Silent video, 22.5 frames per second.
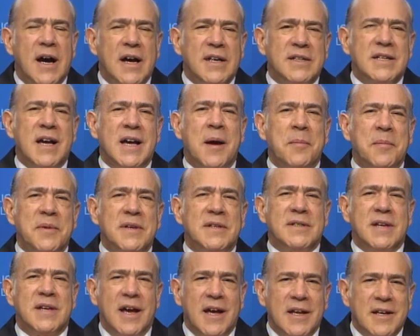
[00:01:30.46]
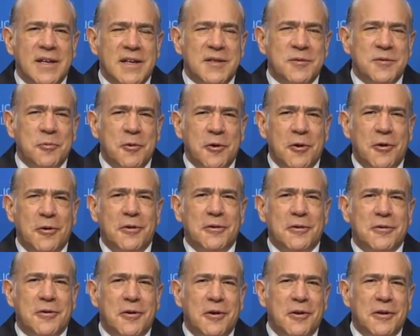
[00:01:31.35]
Asami-san, as we
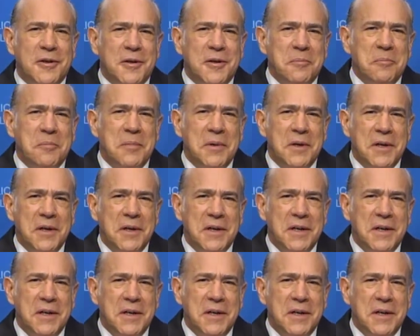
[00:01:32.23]
all call him,